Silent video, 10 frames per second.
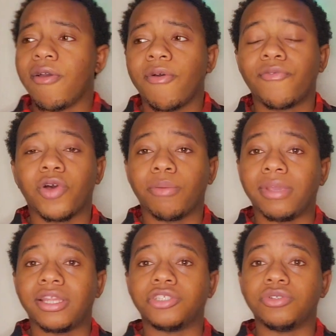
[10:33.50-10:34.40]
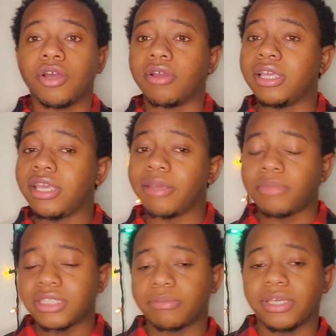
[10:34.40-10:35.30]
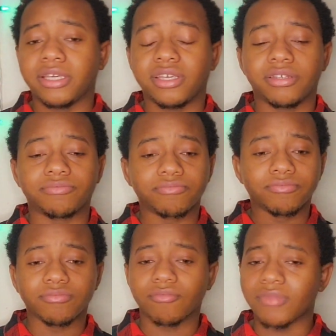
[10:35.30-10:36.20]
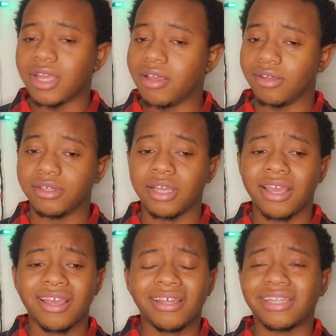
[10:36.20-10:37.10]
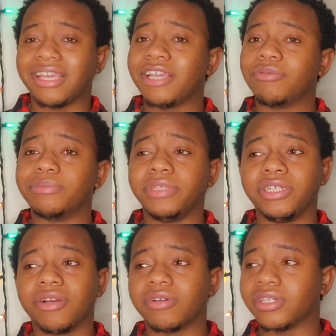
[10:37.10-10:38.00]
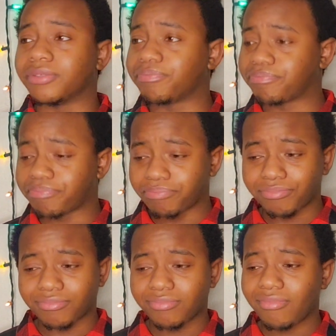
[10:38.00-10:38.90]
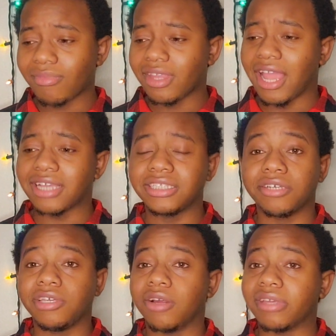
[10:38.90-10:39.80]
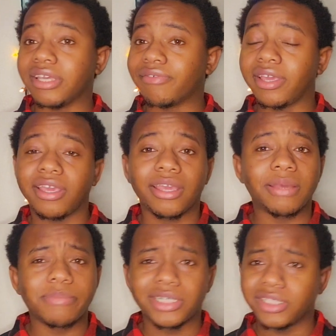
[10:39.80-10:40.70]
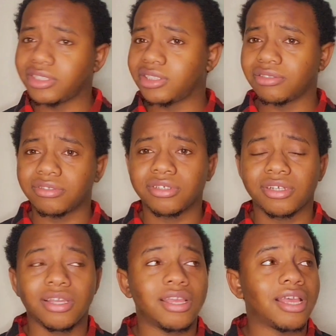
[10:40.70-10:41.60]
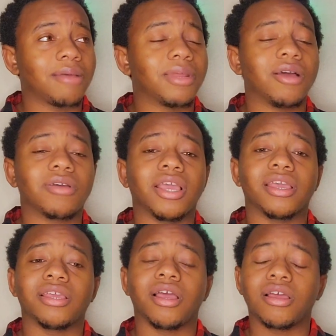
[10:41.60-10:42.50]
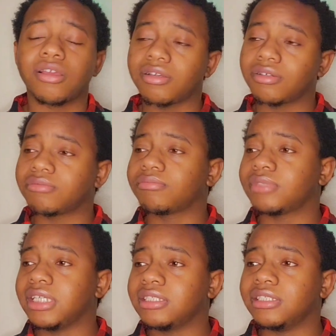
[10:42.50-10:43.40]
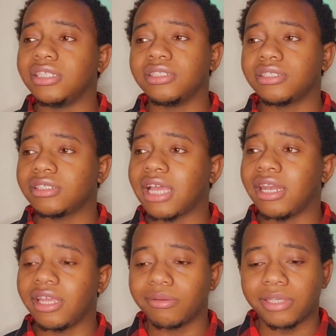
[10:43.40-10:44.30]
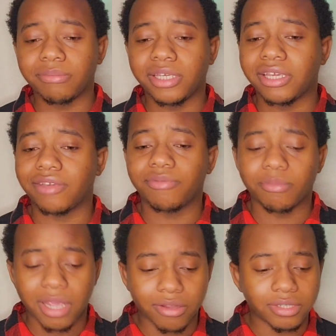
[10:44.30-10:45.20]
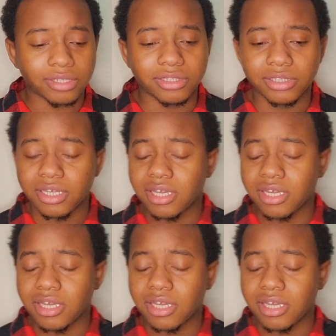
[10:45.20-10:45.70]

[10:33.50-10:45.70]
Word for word: four minutes. You know, he give me some head. The head was mediocre. I could tell he don't give head much. I'm like, okay, um, it's decent. I let him give me head for about good